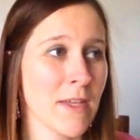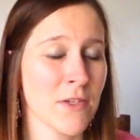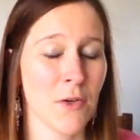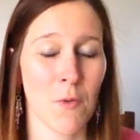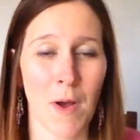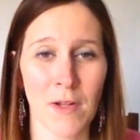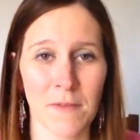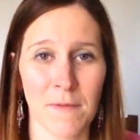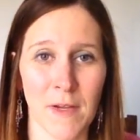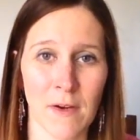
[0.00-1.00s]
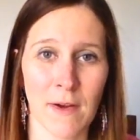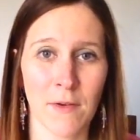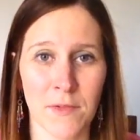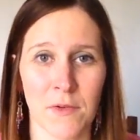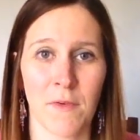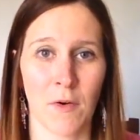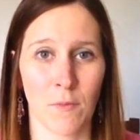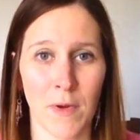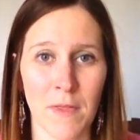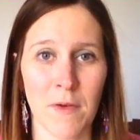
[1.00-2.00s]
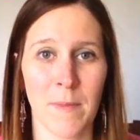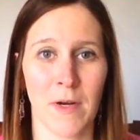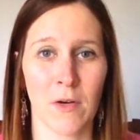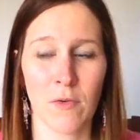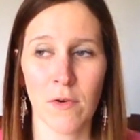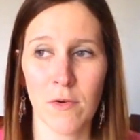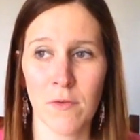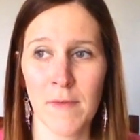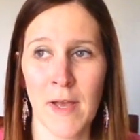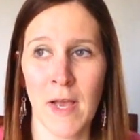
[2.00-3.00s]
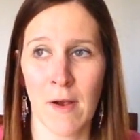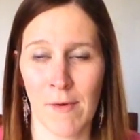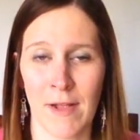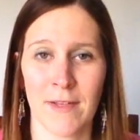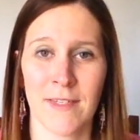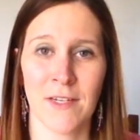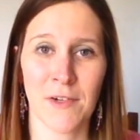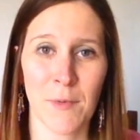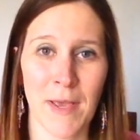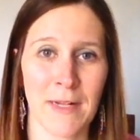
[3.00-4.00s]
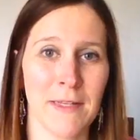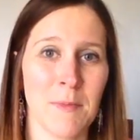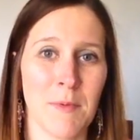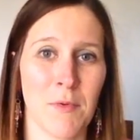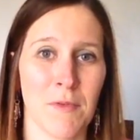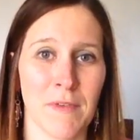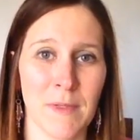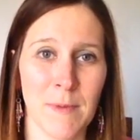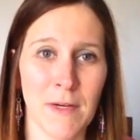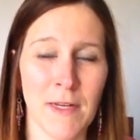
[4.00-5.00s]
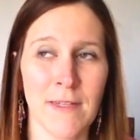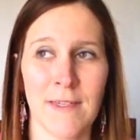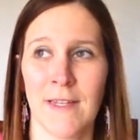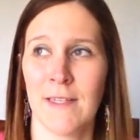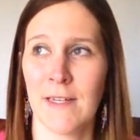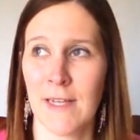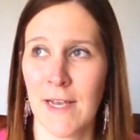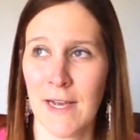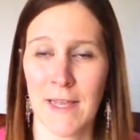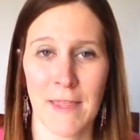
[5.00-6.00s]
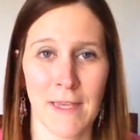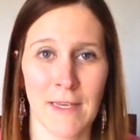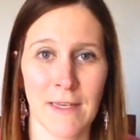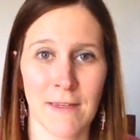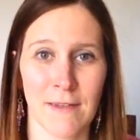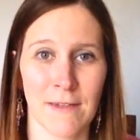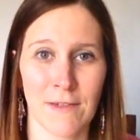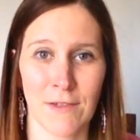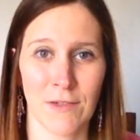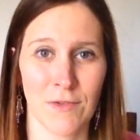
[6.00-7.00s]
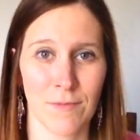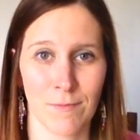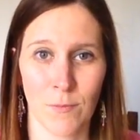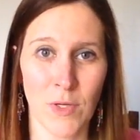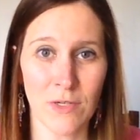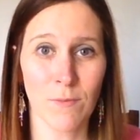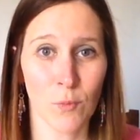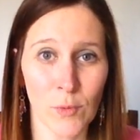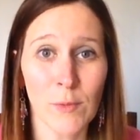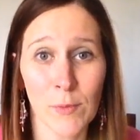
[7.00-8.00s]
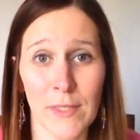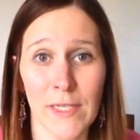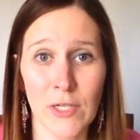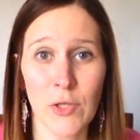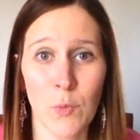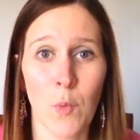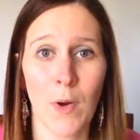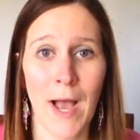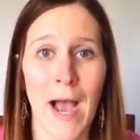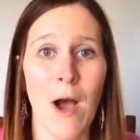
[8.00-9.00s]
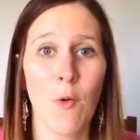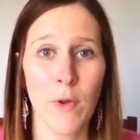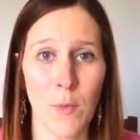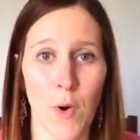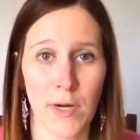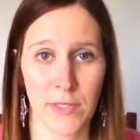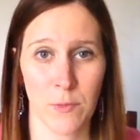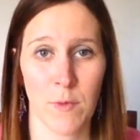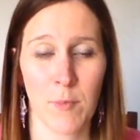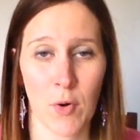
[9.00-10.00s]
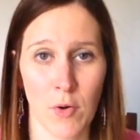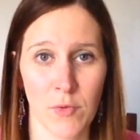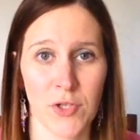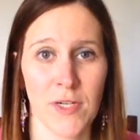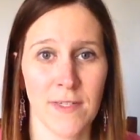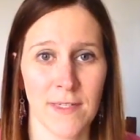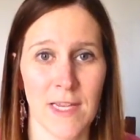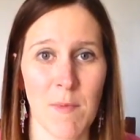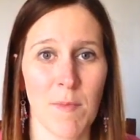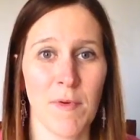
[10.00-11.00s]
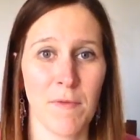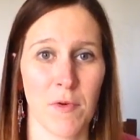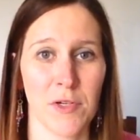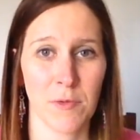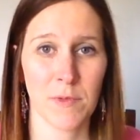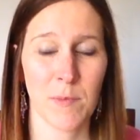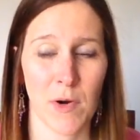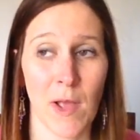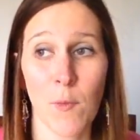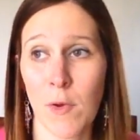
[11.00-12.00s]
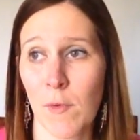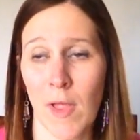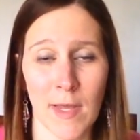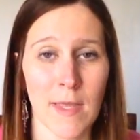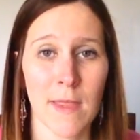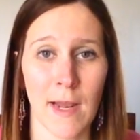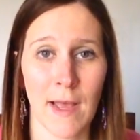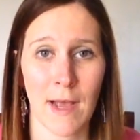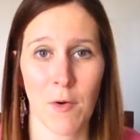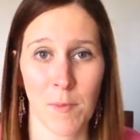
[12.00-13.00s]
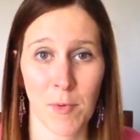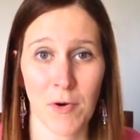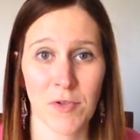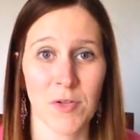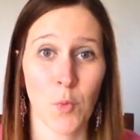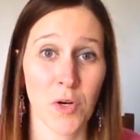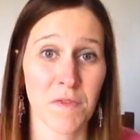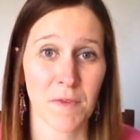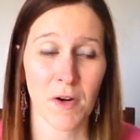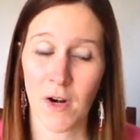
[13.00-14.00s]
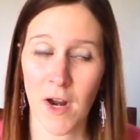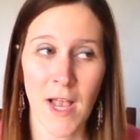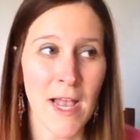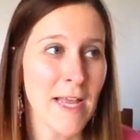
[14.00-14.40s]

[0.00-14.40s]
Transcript: It took a while to figure out sort of our rhythm and our groove. For Alexandria, we had a little bit more of experience. And Lydia, I think we really knew how we wanted to approach sleep before she was born. And we were lucky that our approach worked for her.